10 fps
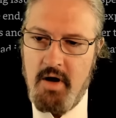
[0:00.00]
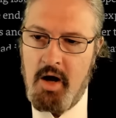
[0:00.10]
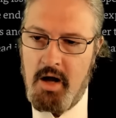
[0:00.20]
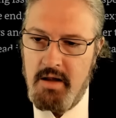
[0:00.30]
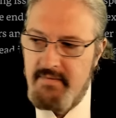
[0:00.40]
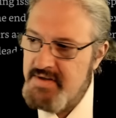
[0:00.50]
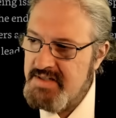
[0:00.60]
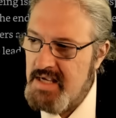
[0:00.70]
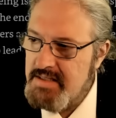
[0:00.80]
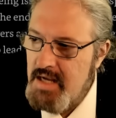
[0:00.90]
All of us
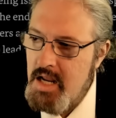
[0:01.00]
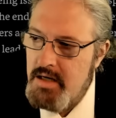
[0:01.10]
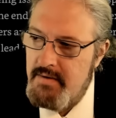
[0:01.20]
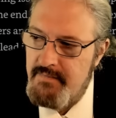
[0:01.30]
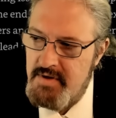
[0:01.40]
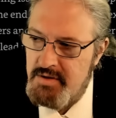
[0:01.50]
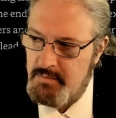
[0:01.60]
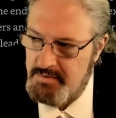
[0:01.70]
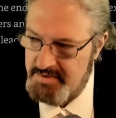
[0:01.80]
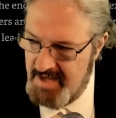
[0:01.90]
as
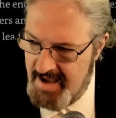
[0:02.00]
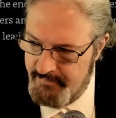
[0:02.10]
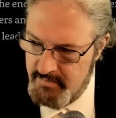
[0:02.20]
individuals have